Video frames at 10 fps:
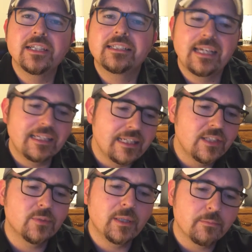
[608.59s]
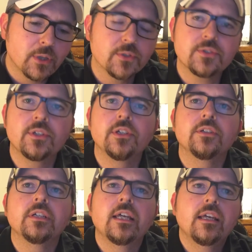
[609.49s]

It's that intimate, personal